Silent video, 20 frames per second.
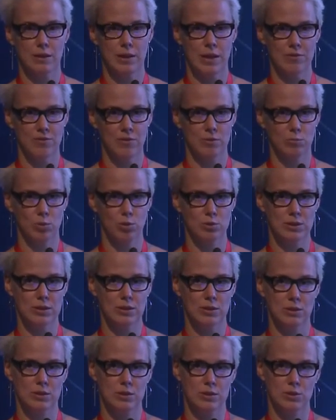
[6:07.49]
even more
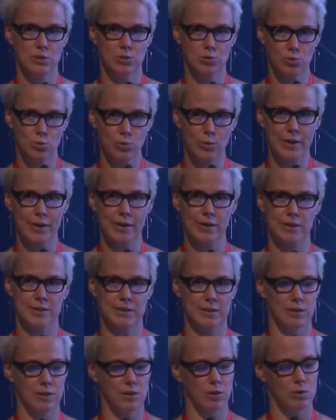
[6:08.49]
than 2
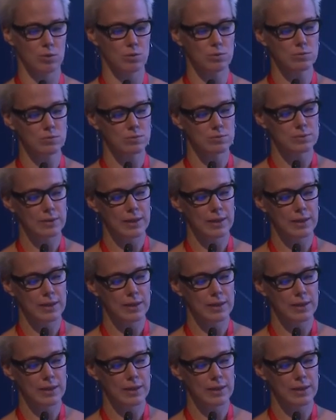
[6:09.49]
years ago.